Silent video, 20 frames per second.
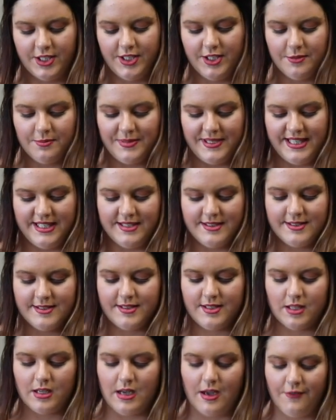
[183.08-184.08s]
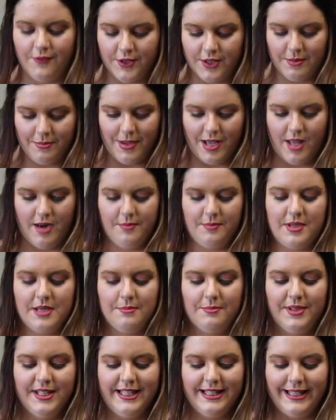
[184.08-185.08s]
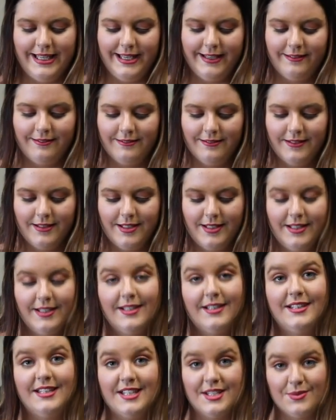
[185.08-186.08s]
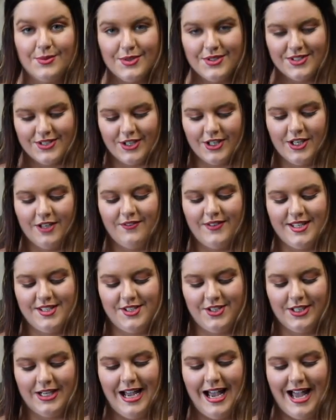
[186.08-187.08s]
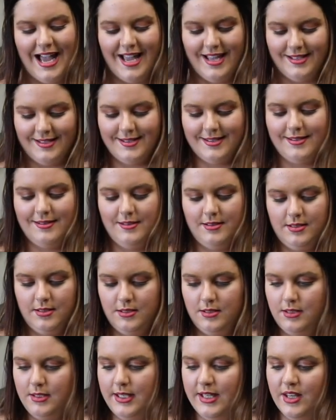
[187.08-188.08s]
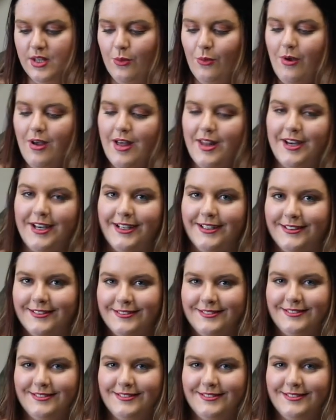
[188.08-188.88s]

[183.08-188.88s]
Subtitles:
your piece to cover the bottom completely. This will serve as your eyes in the water.